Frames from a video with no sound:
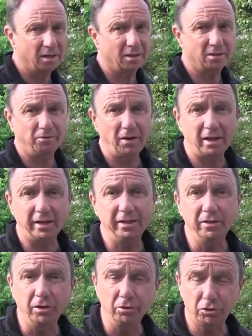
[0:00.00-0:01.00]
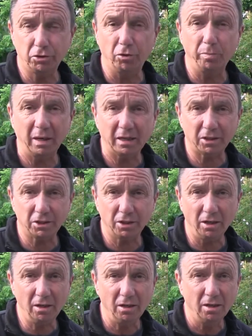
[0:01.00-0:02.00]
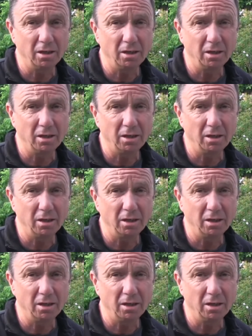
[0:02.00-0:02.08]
is a fairly neutral picture.